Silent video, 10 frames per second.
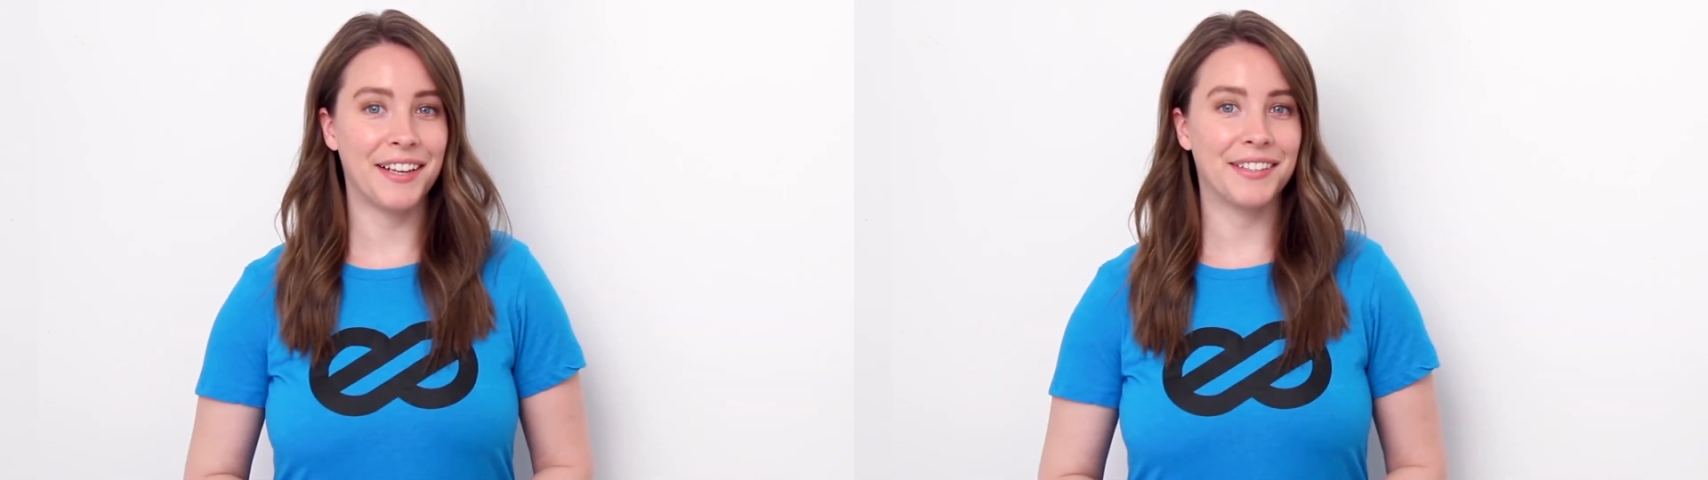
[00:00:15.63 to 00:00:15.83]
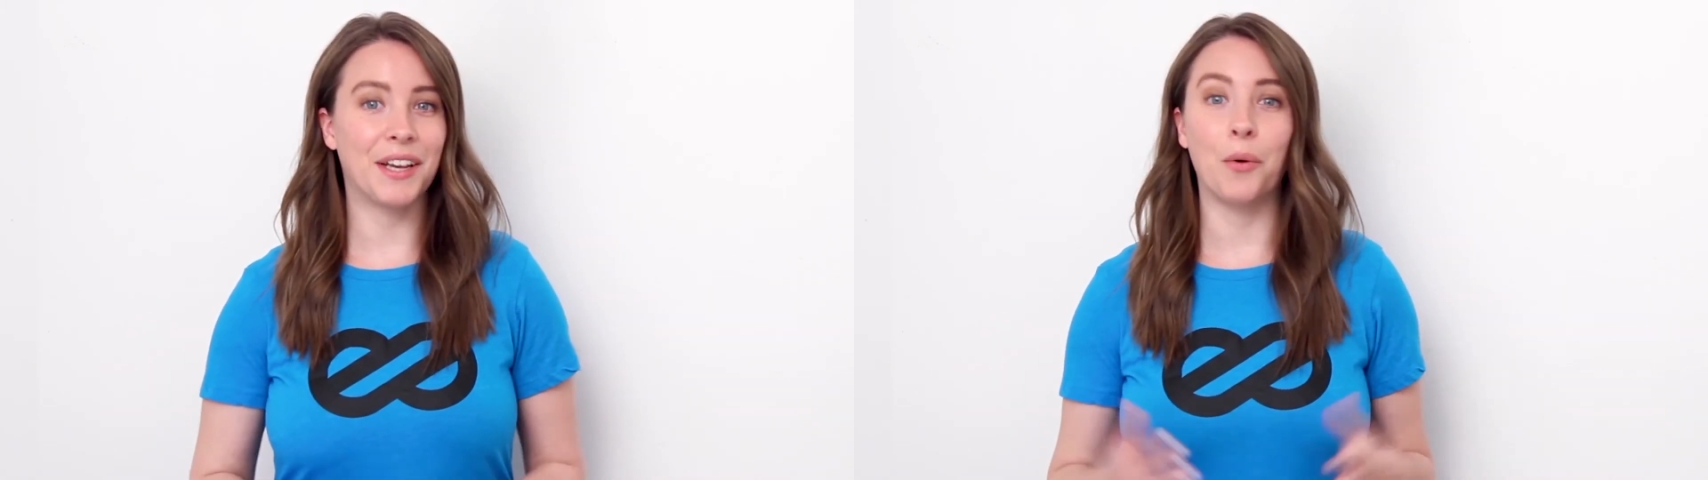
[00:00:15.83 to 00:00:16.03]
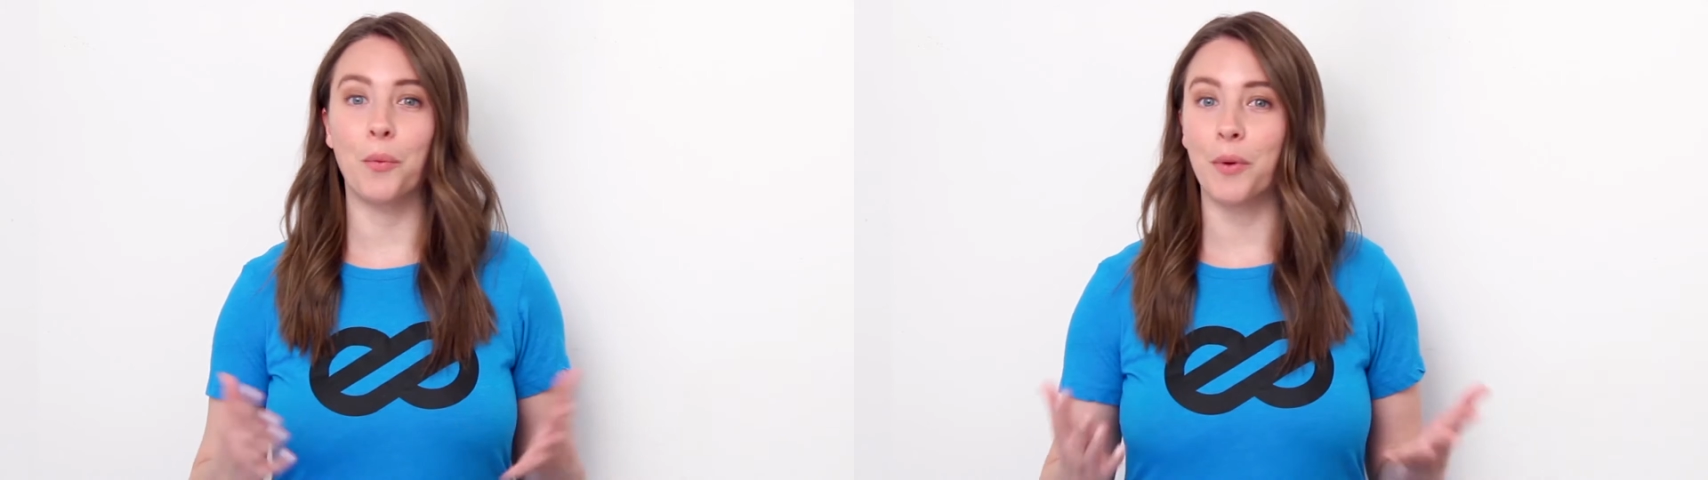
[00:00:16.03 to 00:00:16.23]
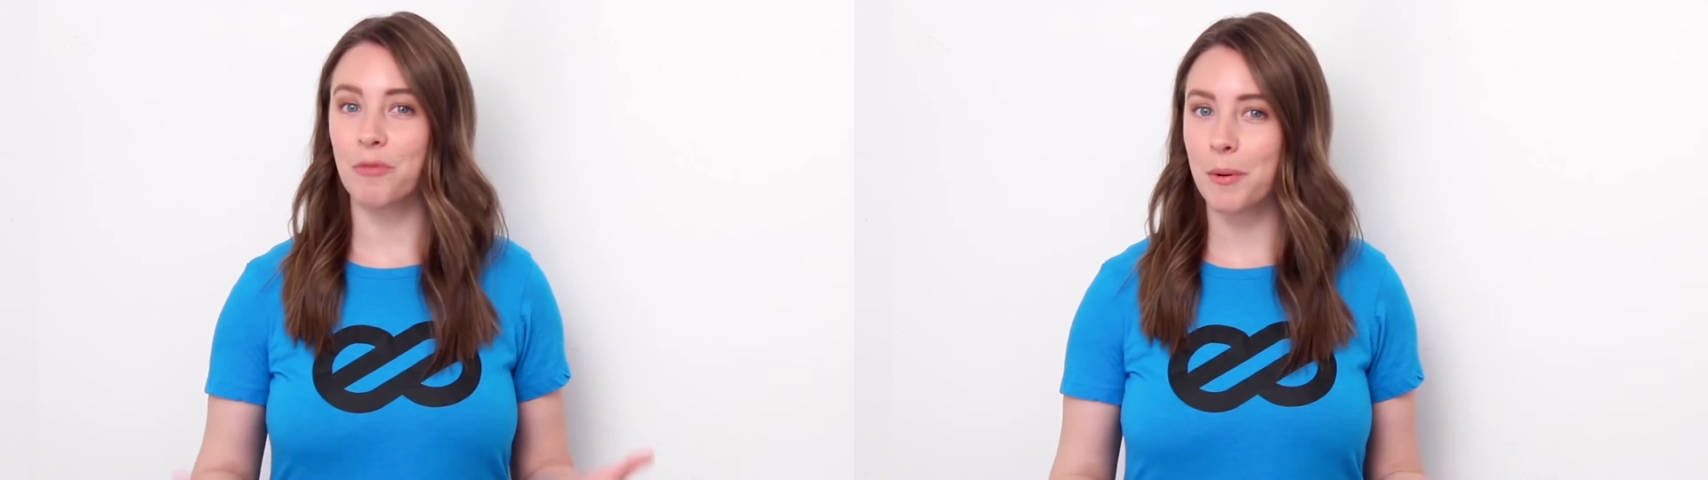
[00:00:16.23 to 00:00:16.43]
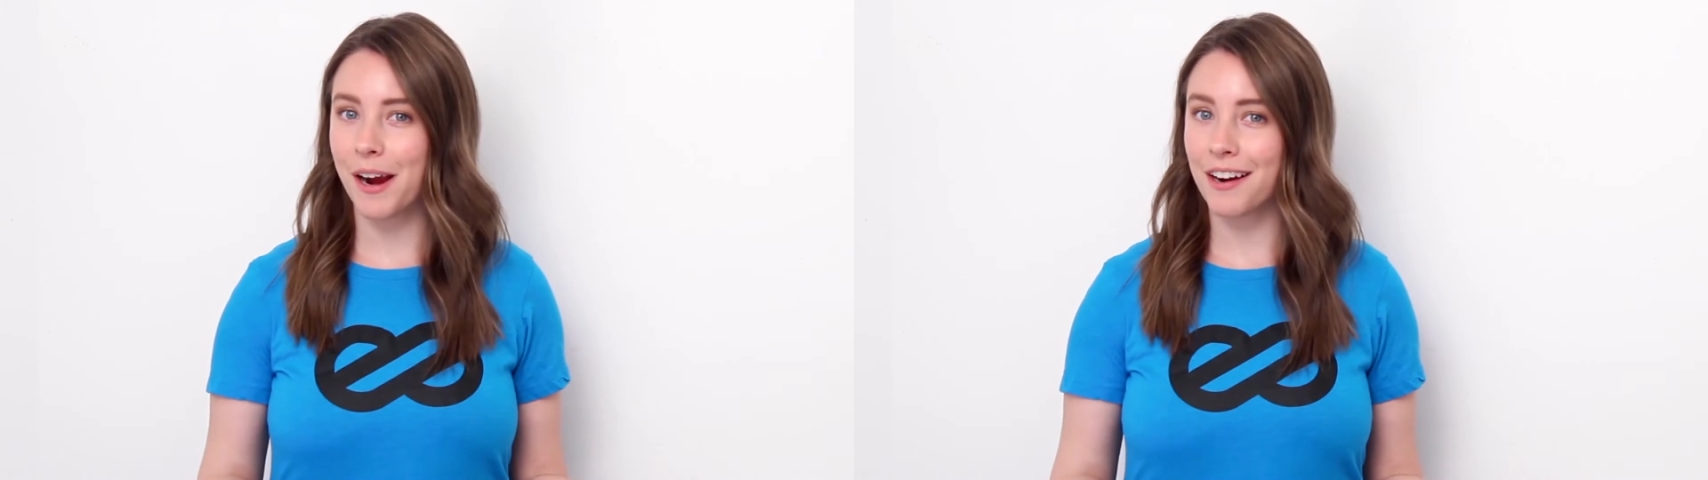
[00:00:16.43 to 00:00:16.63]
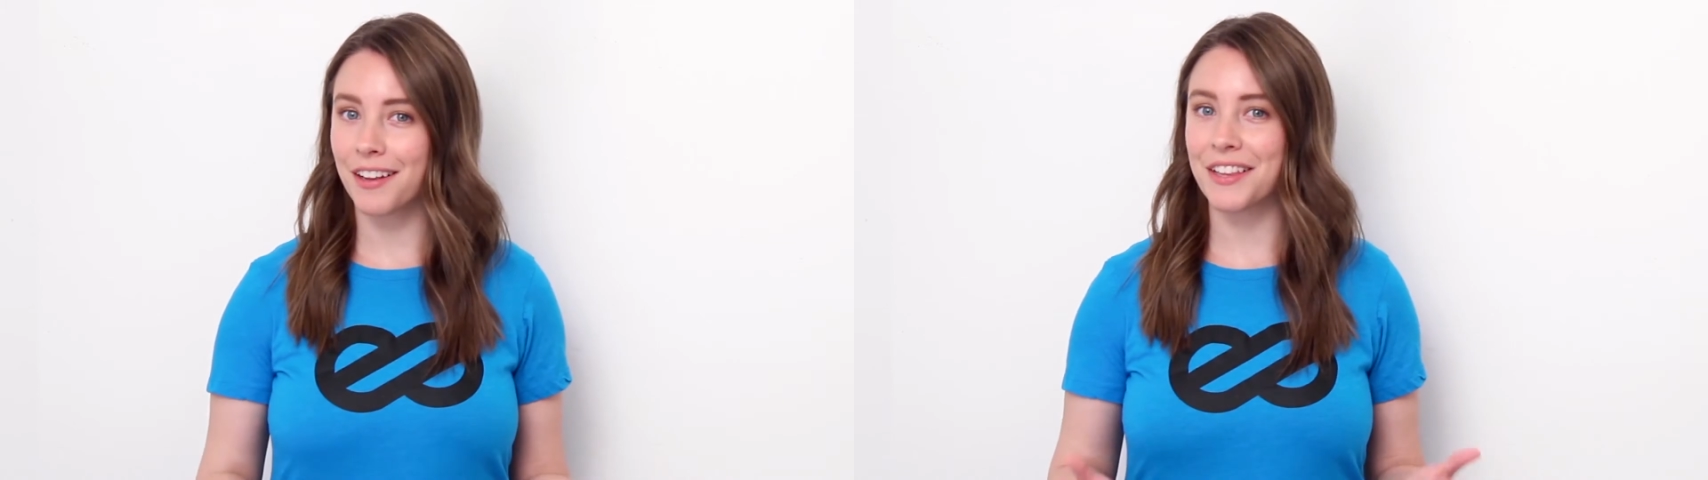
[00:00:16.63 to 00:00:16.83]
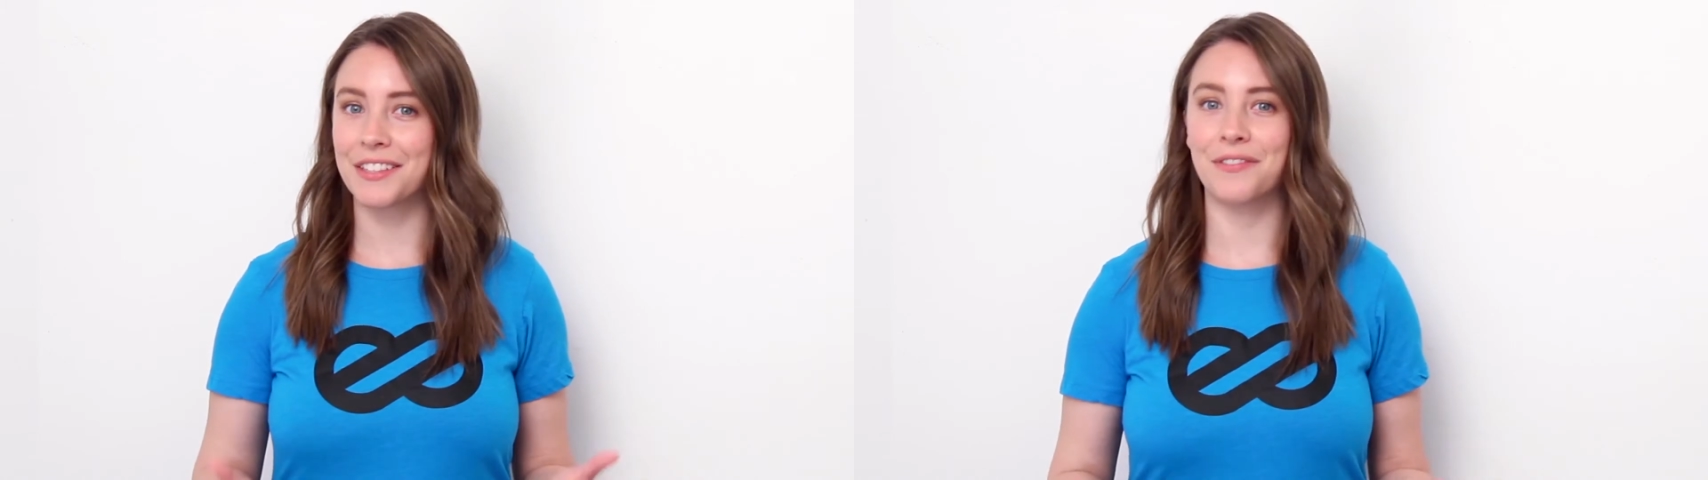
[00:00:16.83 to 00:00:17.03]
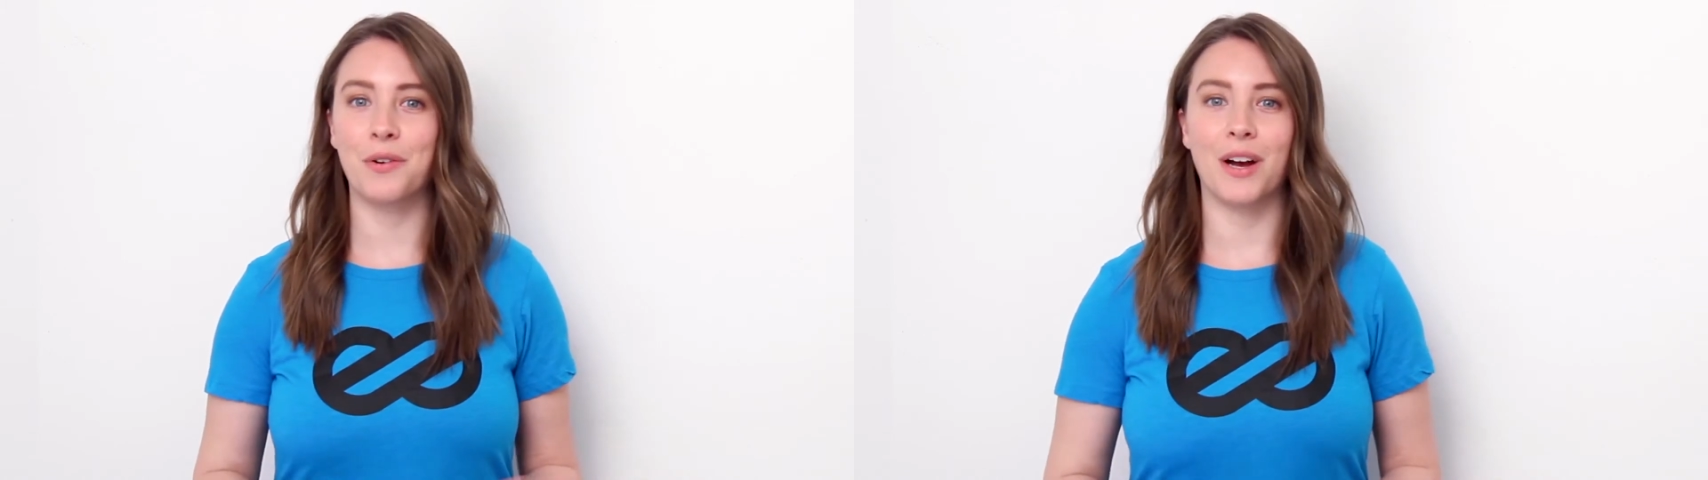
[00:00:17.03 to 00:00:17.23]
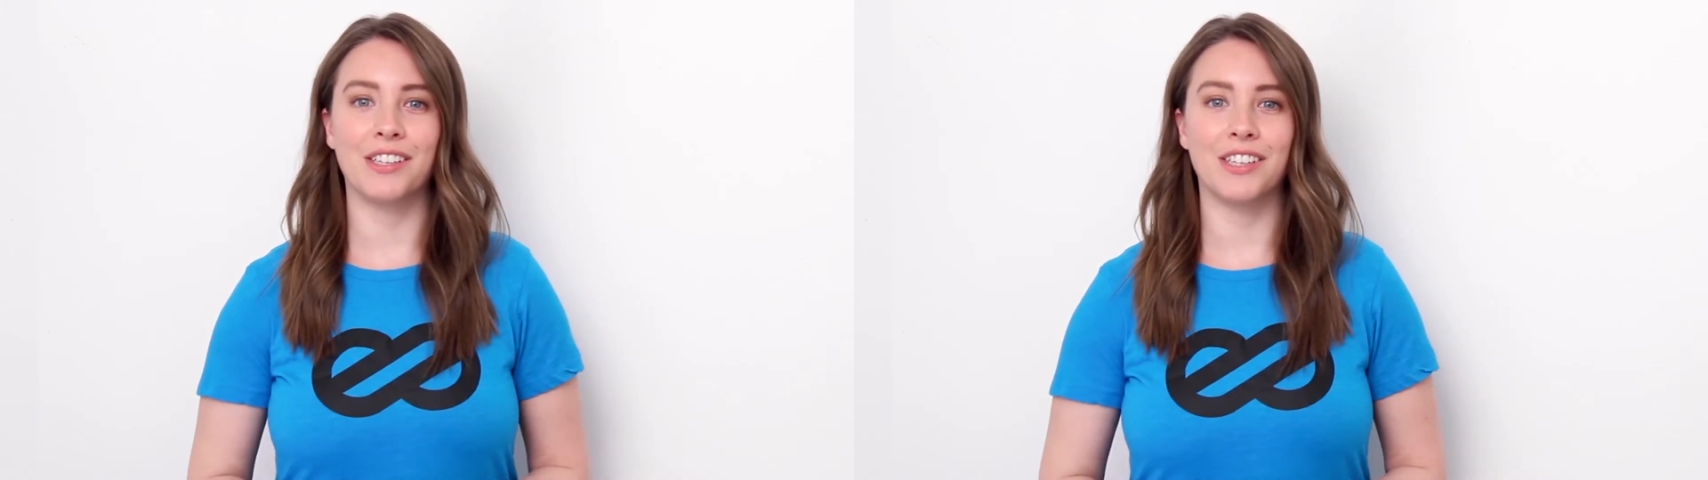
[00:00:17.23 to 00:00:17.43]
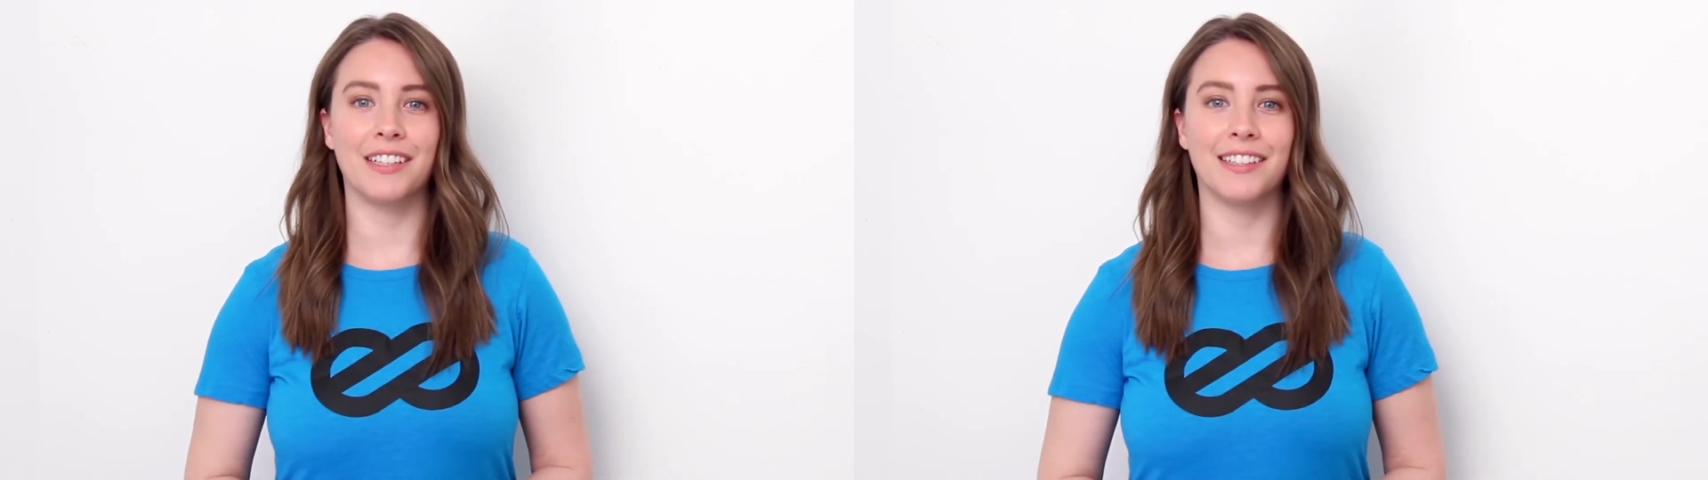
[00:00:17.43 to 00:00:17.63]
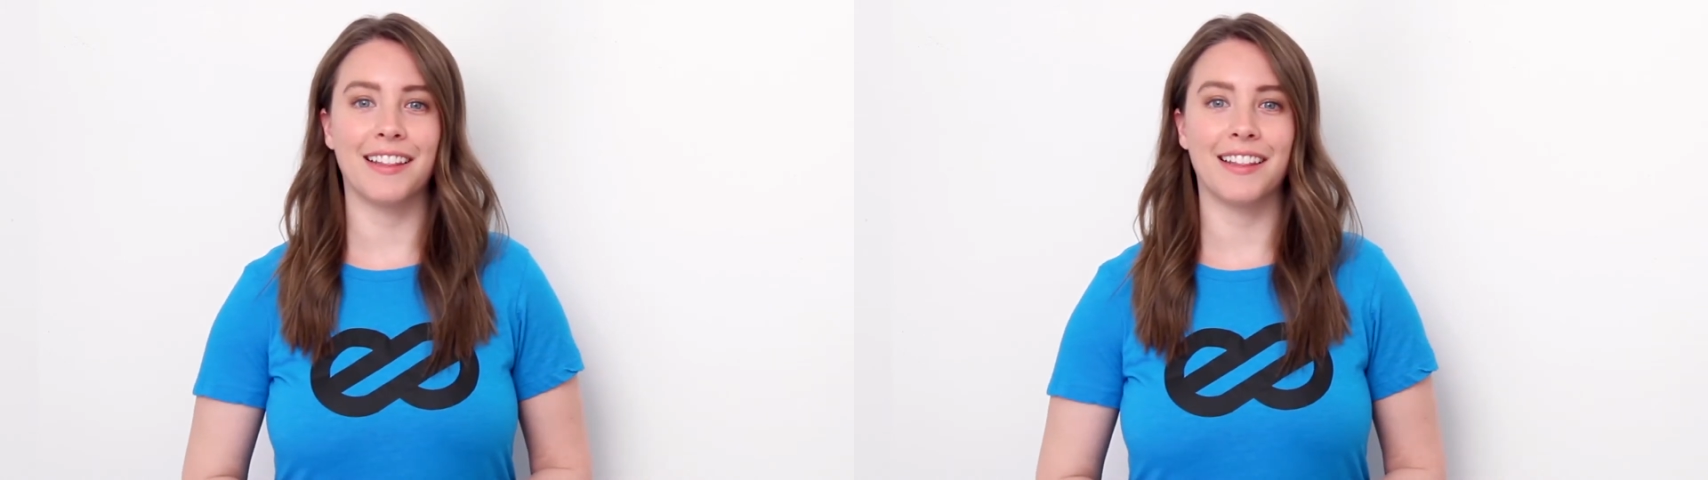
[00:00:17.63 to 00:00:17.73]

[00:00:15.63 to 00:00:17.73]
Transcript: So we've prepared a list of questions